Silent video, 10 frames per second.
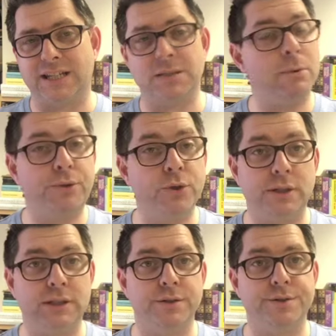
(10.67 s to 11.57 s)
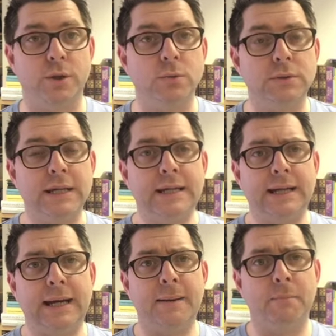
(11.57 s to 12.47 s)
It's about 30 years old,
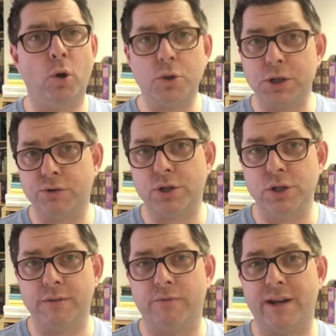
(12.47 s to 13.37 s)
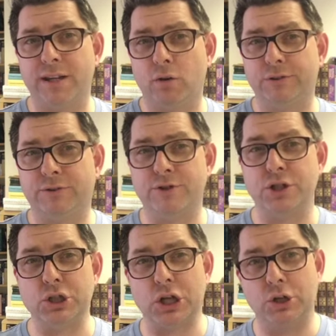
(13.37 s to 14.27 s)
lots of Christians have read it, lots of
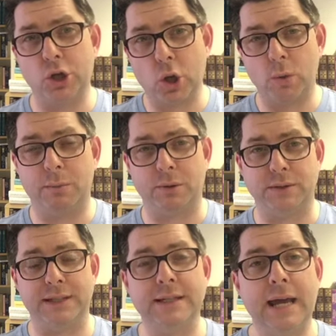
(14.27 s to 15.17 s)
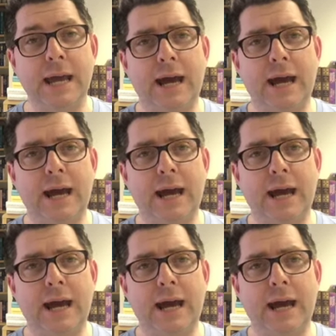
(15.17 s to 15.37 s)
Christians know about it,